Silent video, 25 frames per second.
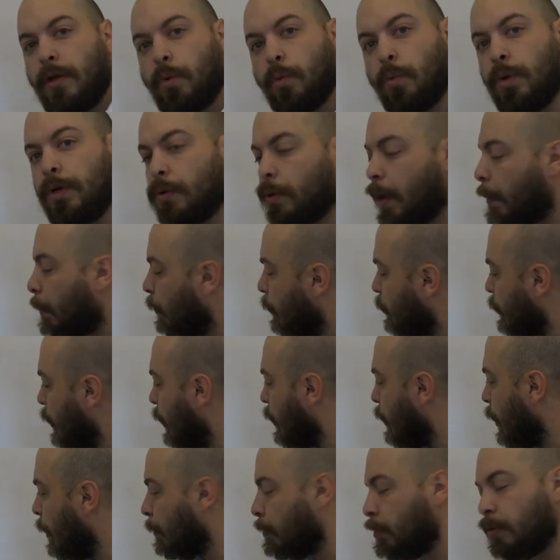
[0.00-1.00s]
We
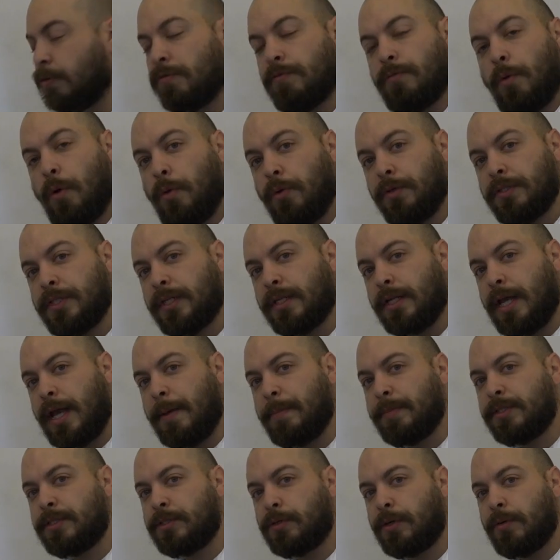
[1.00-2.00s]
represent number of moles in
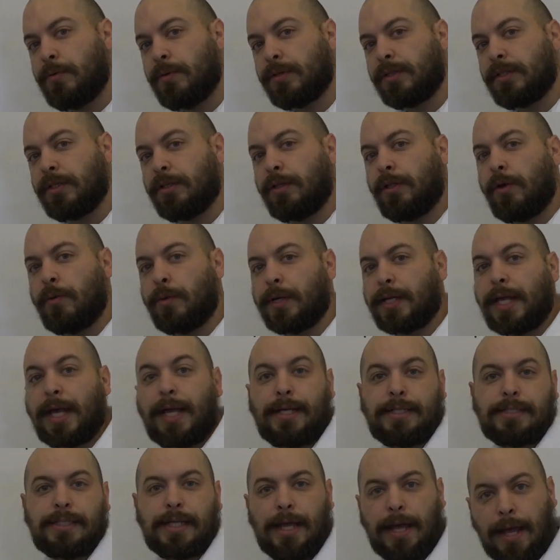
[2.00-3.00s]
chemistry with the
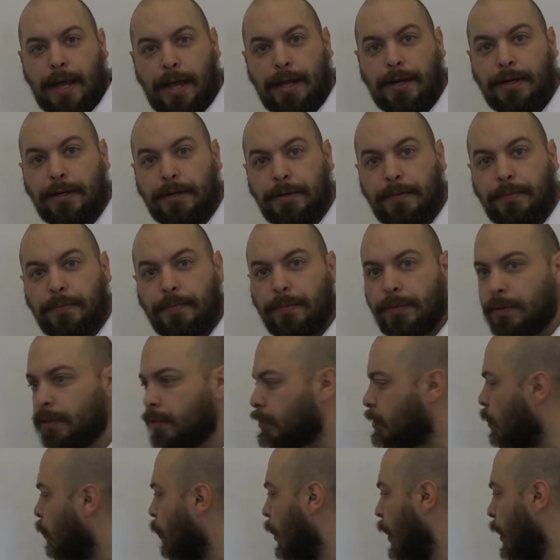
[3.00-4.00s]
lowercase n.
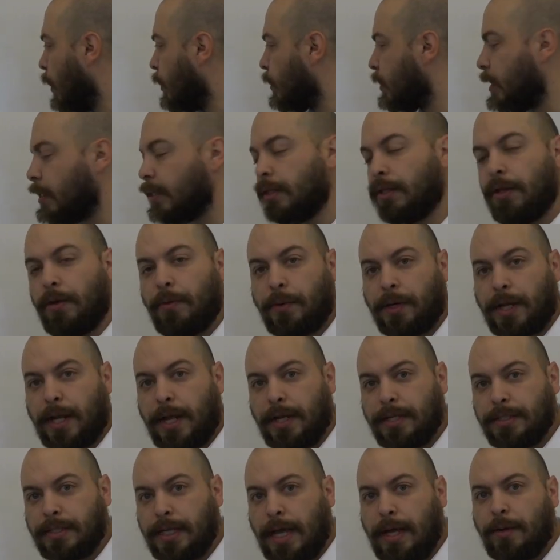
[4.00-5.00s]
So when I see the
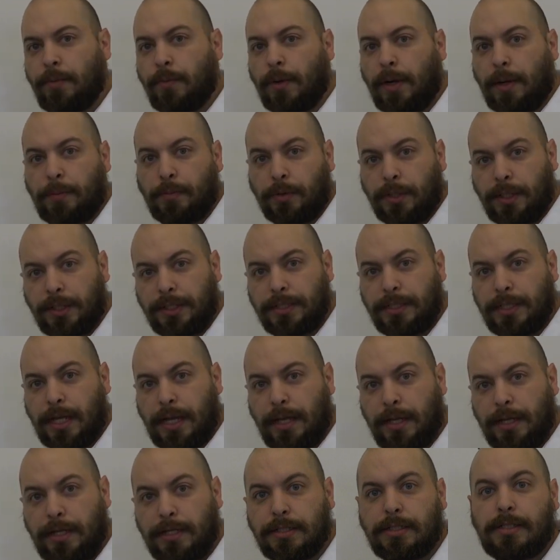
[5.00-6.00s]
lowercase n, what I'm really
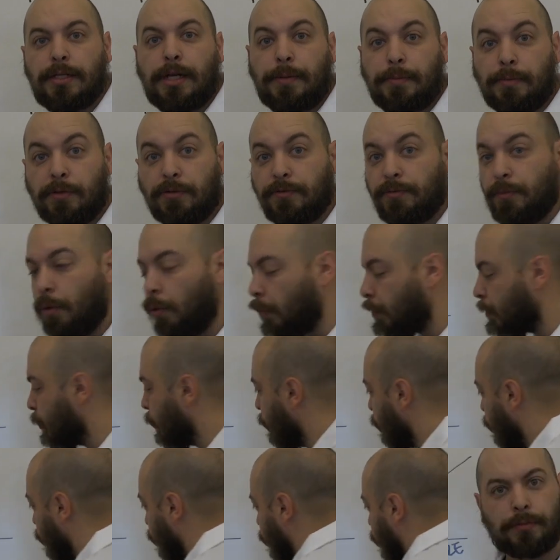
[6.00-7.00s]
saying is number of moles.